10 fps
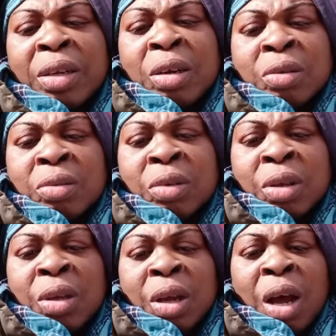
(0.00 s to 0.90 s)
you know.
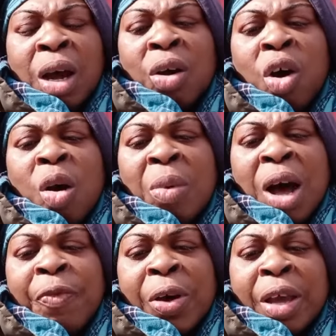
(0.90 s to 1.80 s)
And come
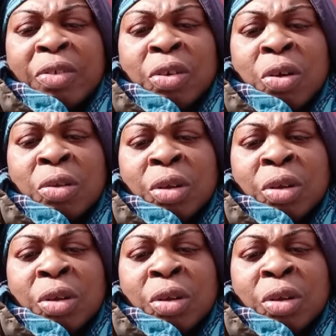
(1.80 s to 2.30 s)
on for yourself.